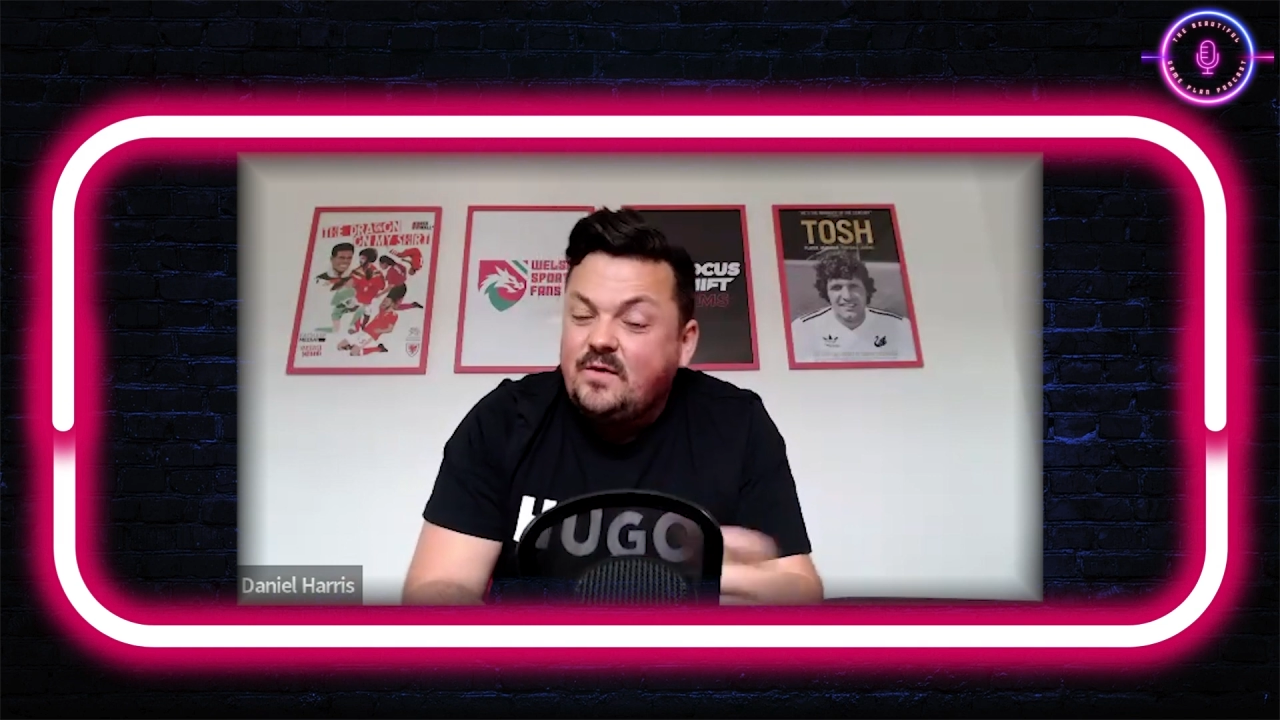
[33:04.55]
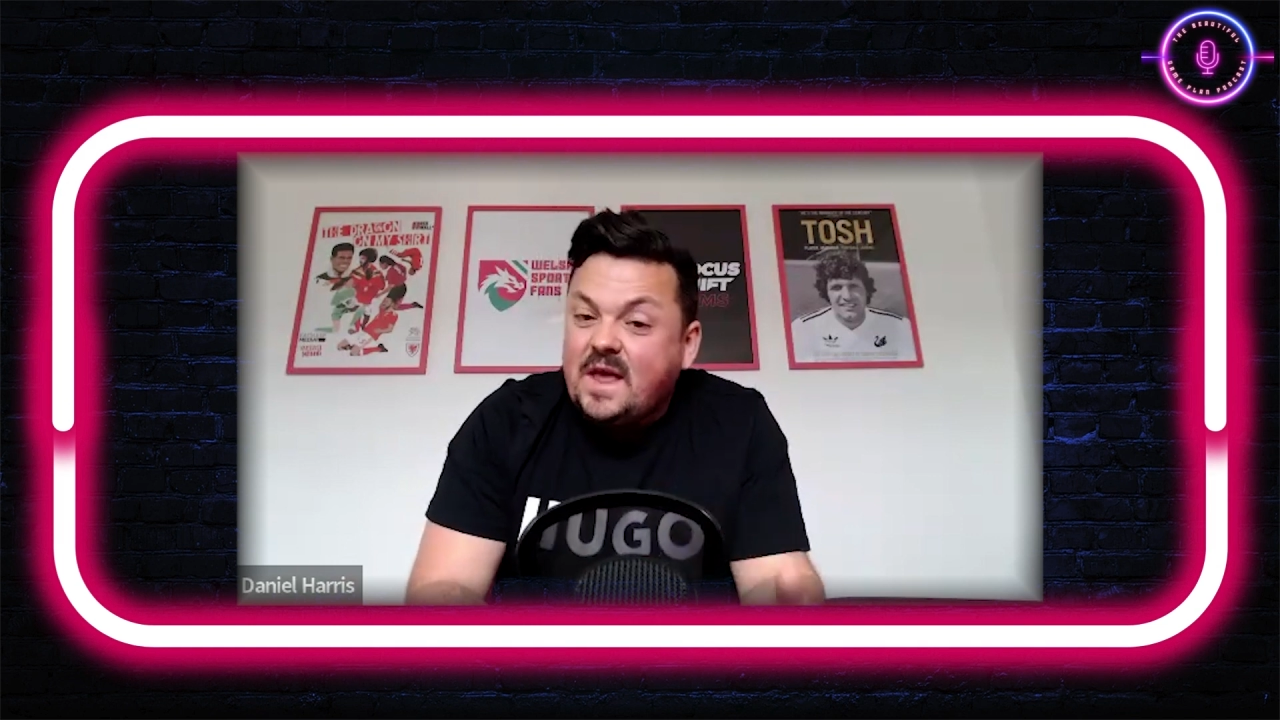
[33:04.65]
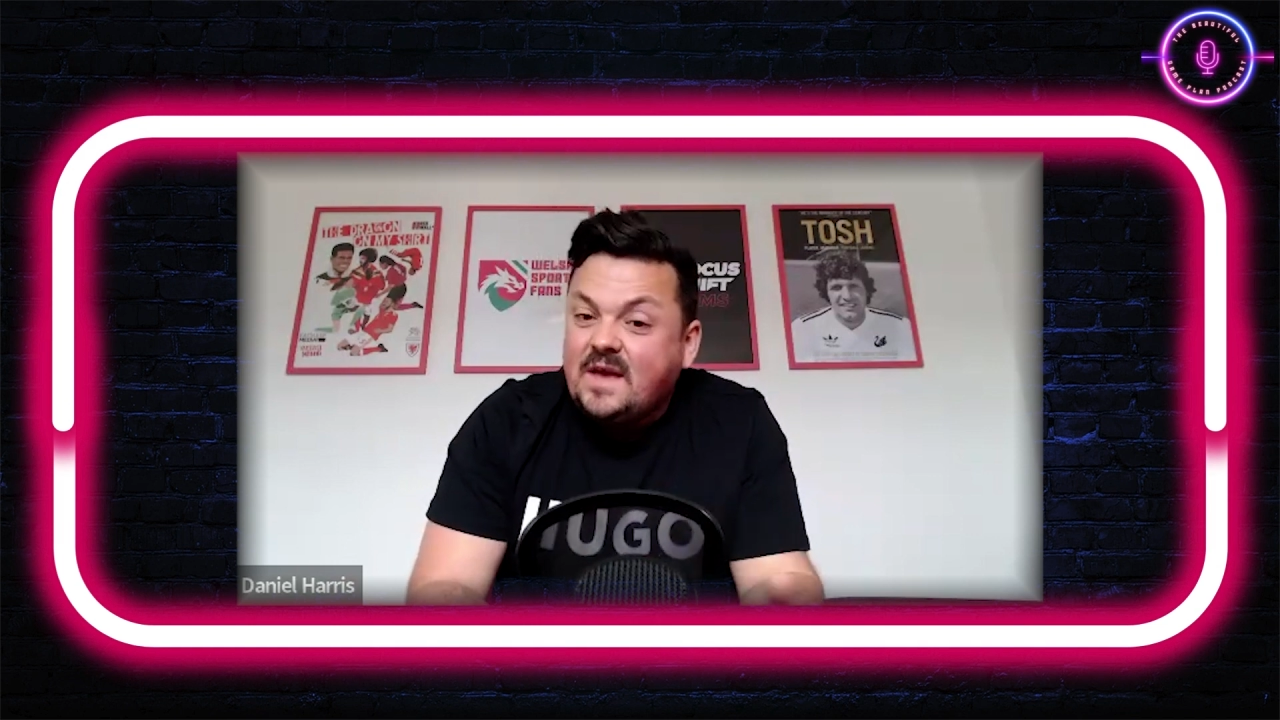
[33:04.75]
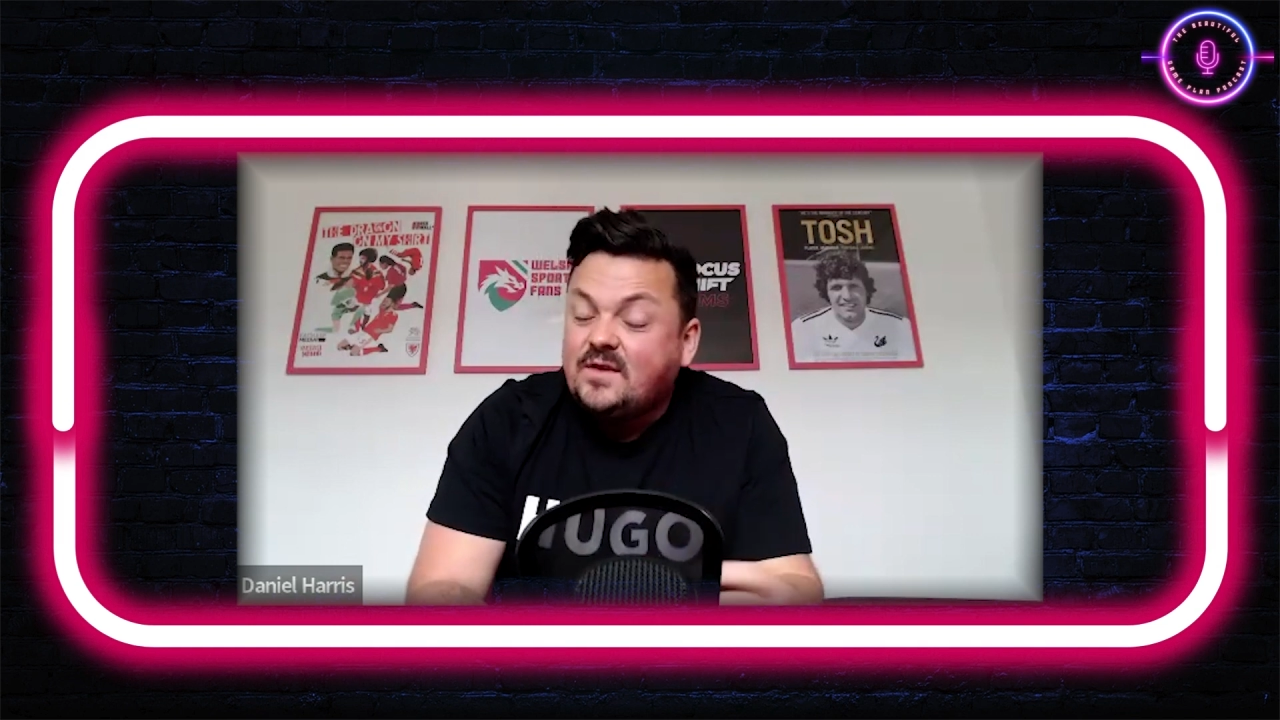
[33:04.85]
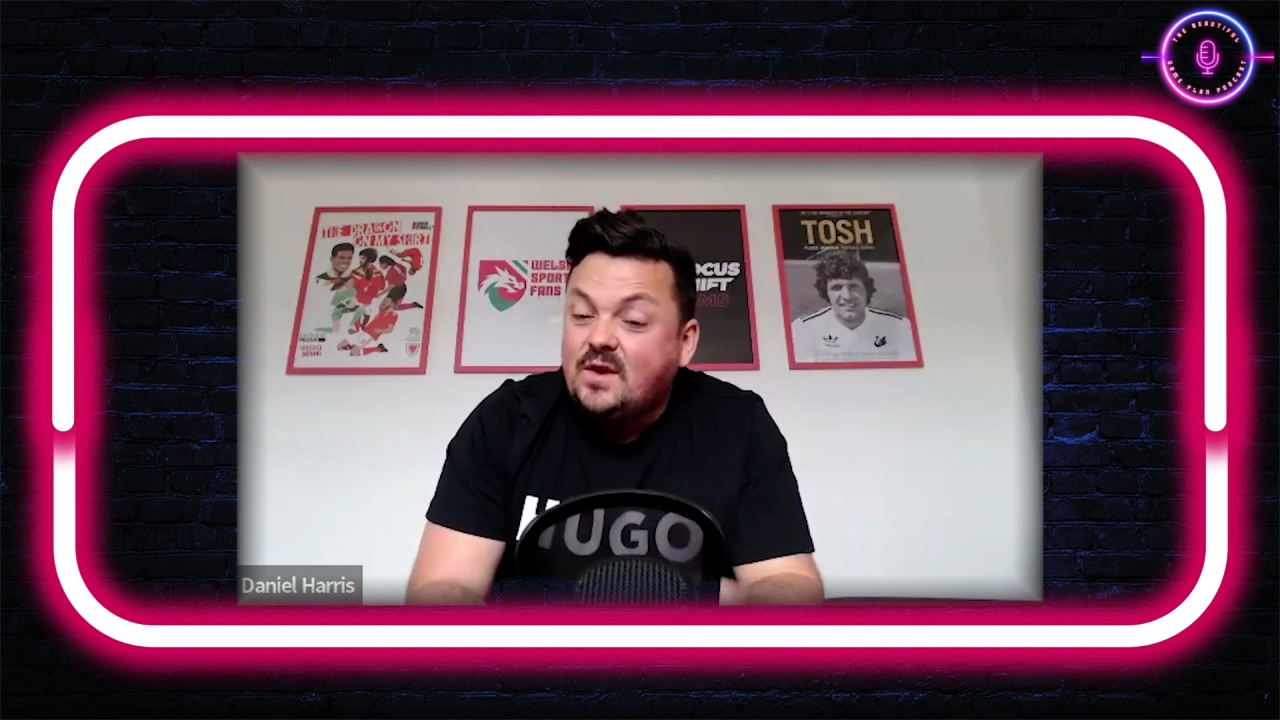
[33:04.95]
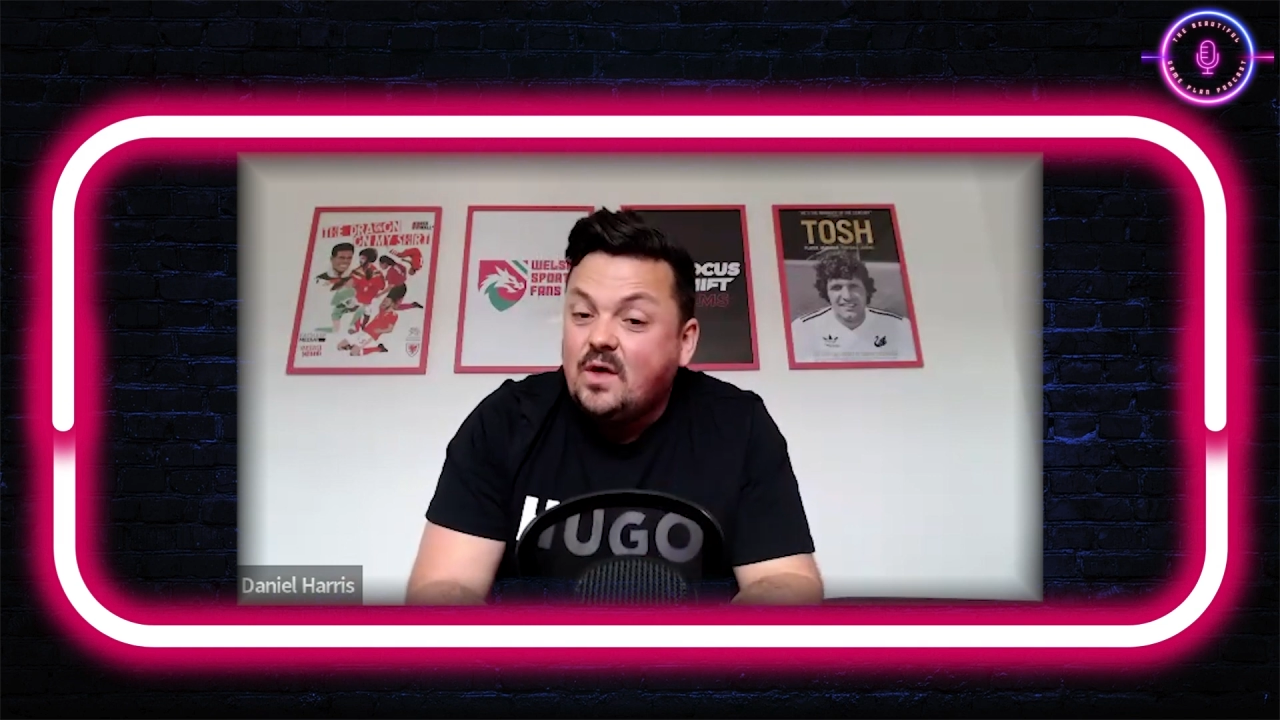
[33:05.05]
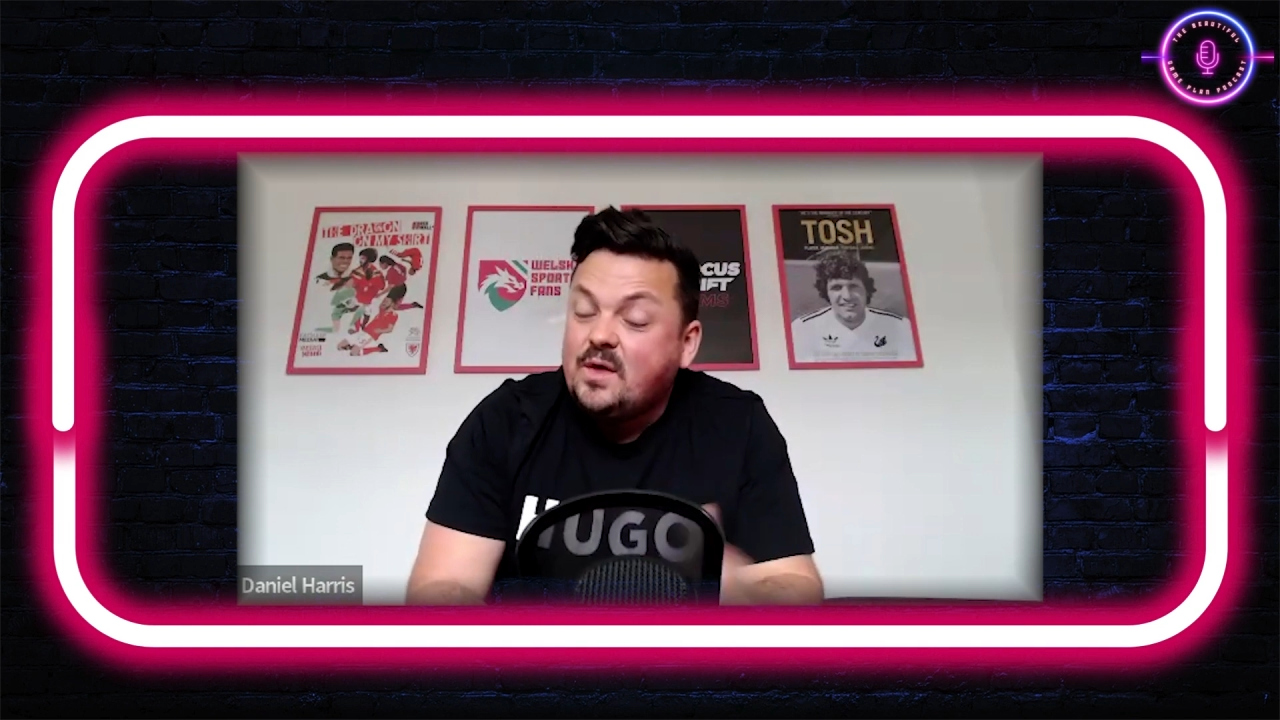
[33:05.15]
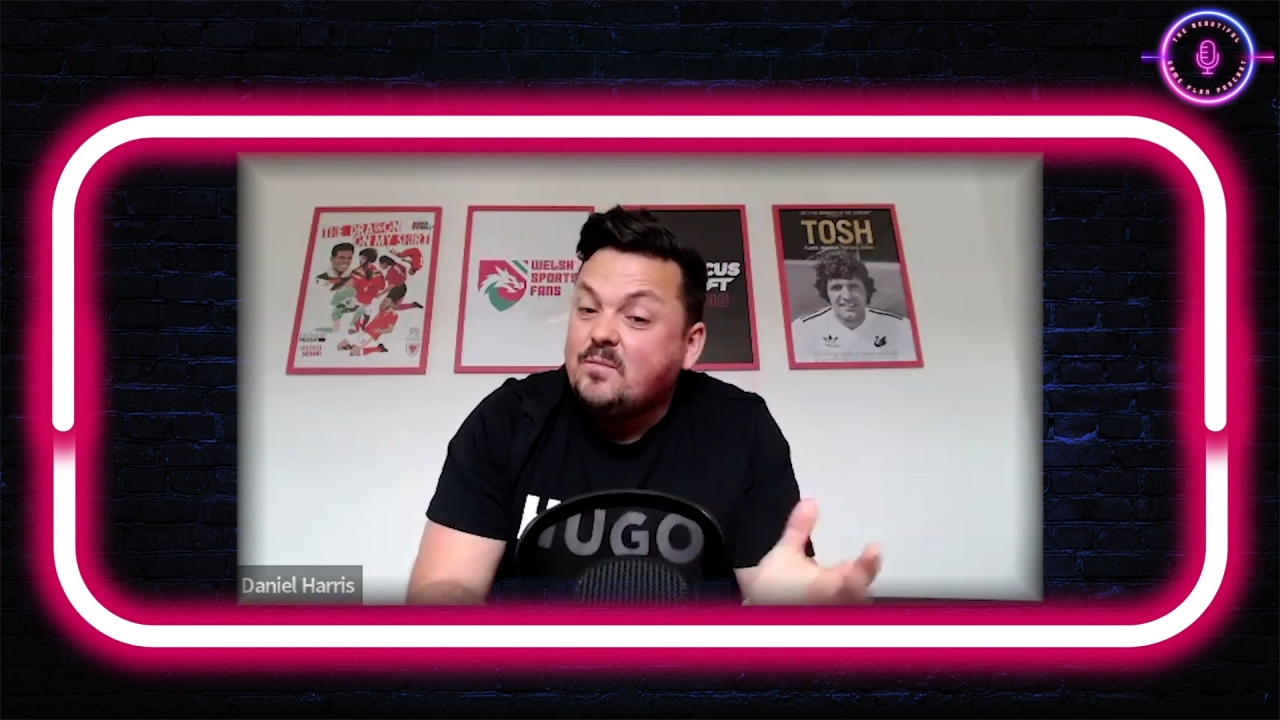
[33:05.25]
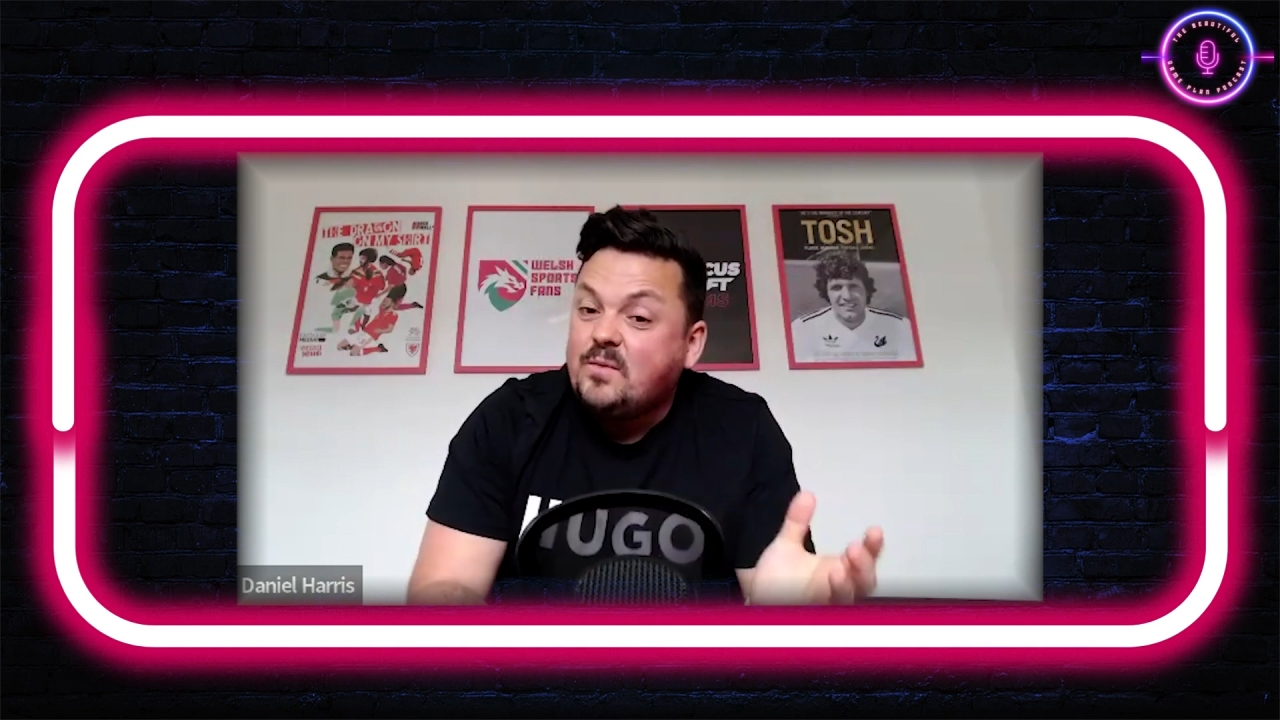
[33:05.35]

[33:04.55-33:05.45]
next to nothing and